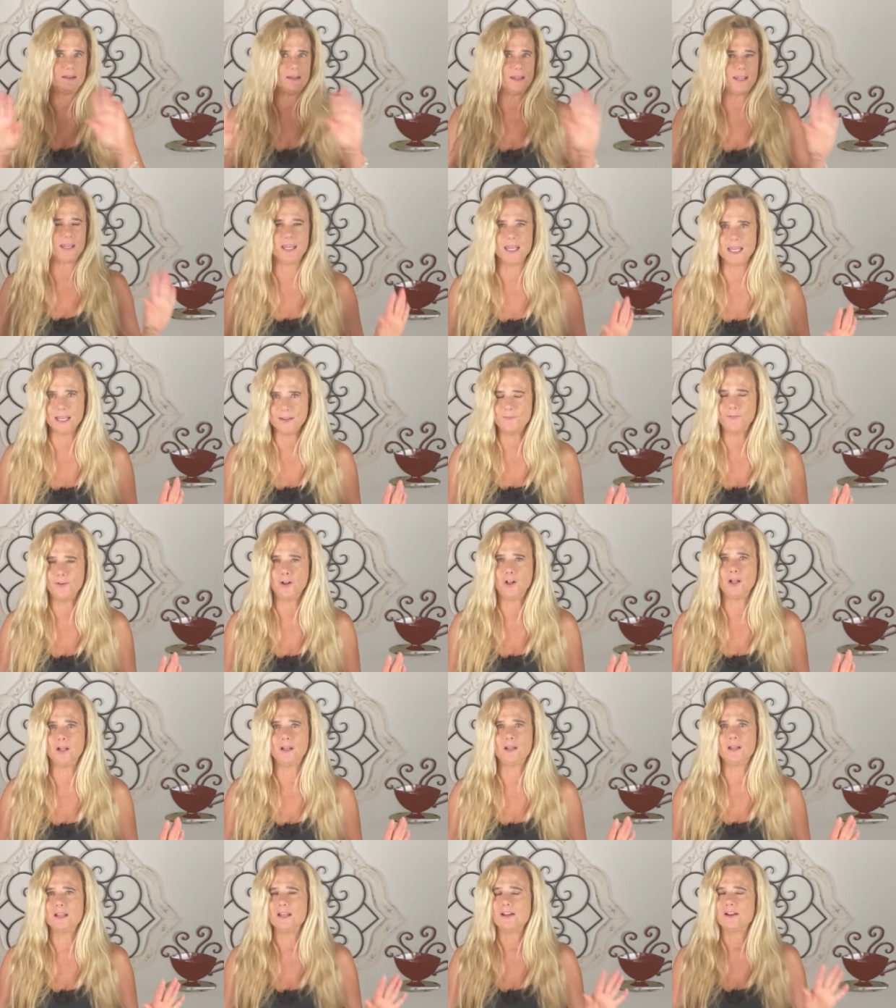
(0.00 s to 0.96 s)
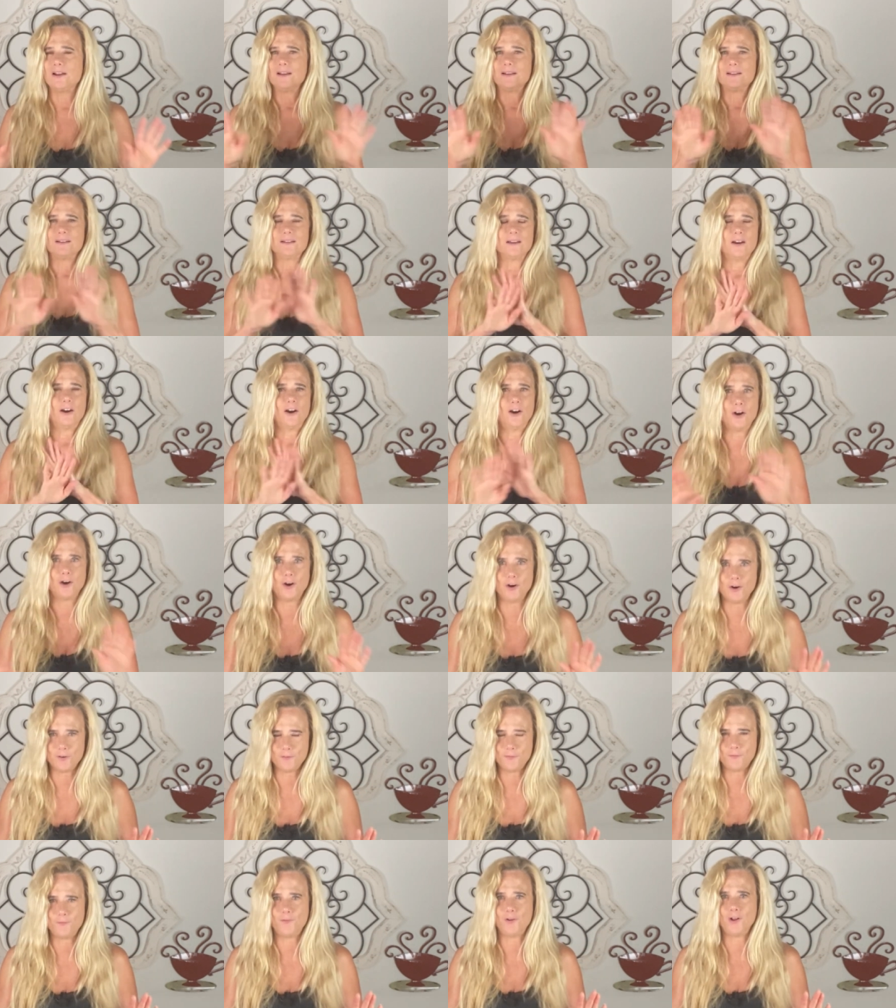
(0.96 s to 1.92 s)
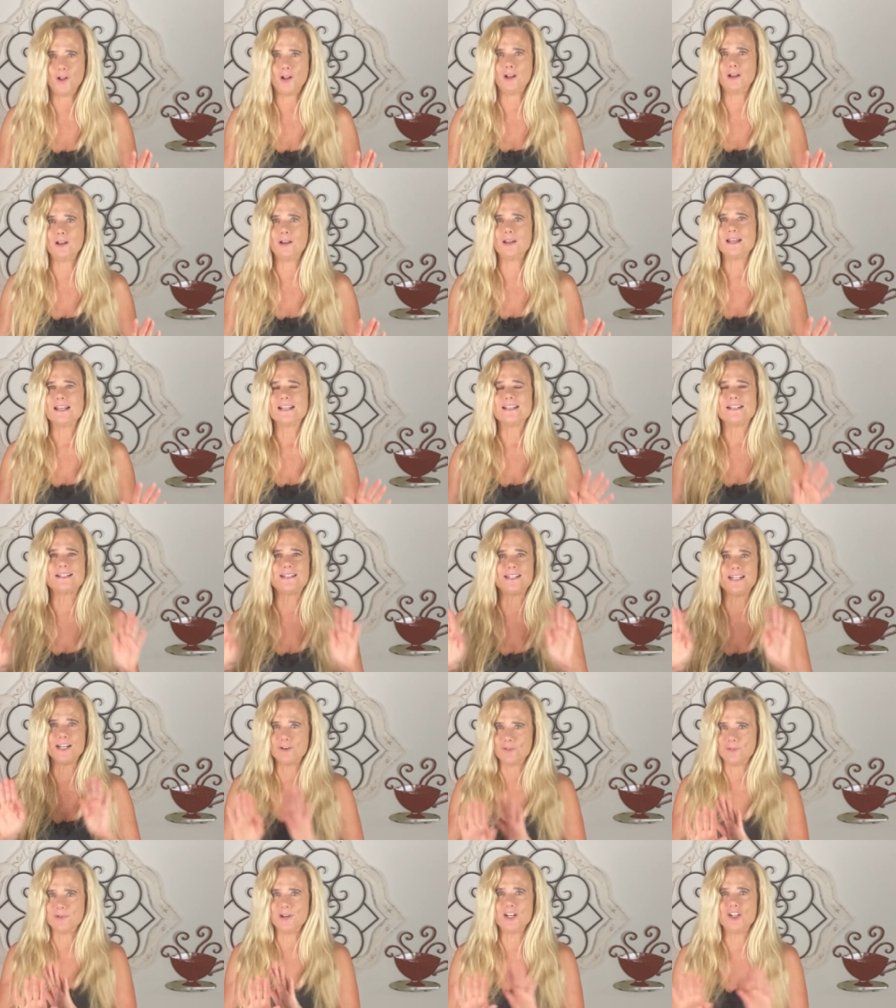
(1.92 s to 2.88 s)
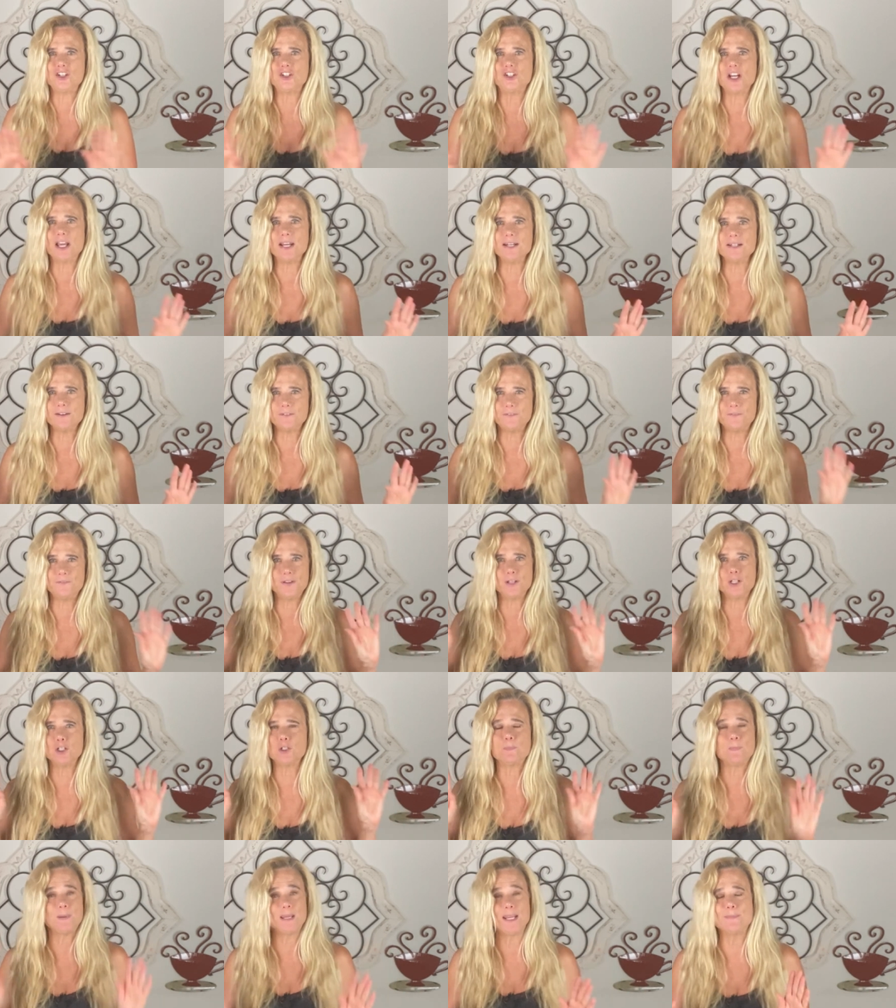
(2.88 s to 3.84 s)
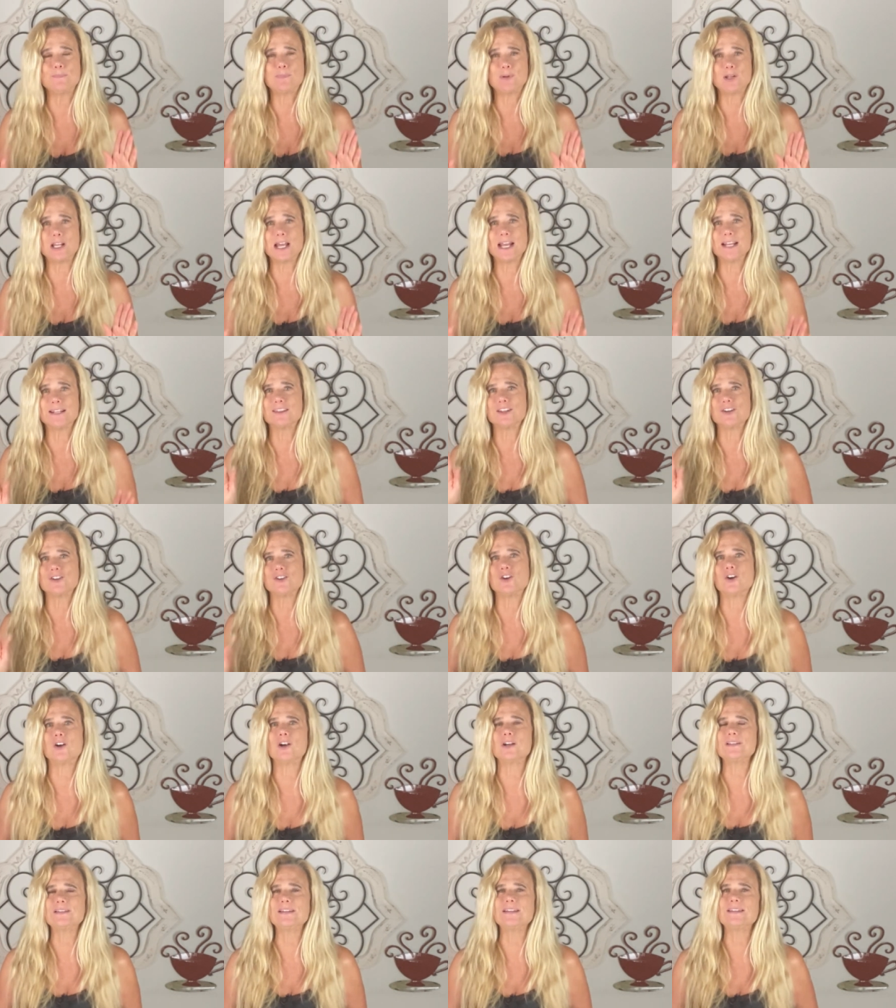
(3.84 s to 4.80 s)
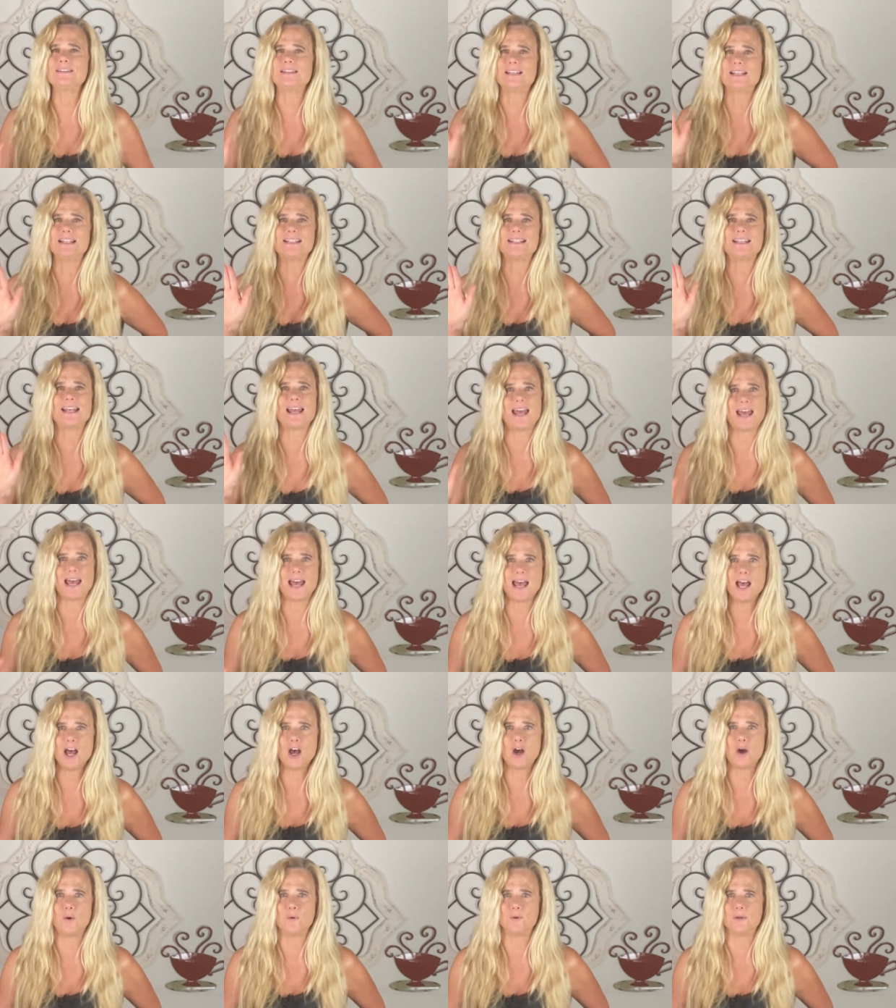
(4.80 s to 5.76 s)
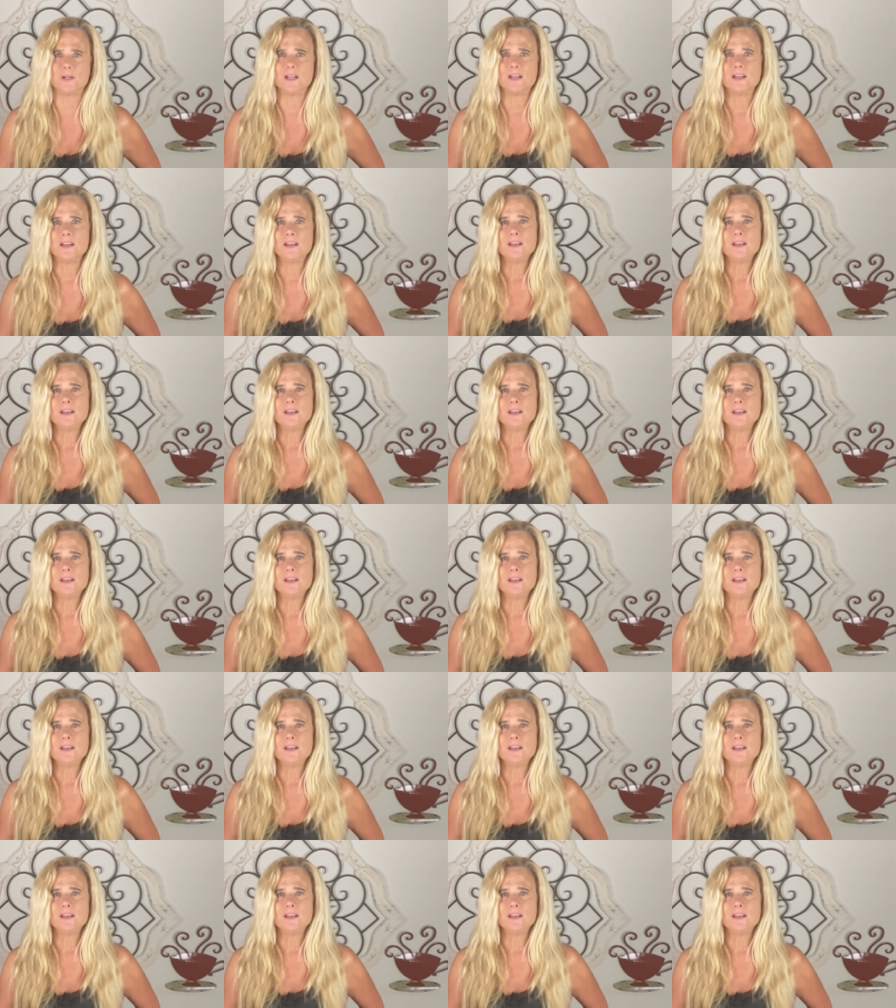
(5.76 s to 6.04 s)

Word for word: evil, hurtful, secret agenda-filled people like the narcissist out,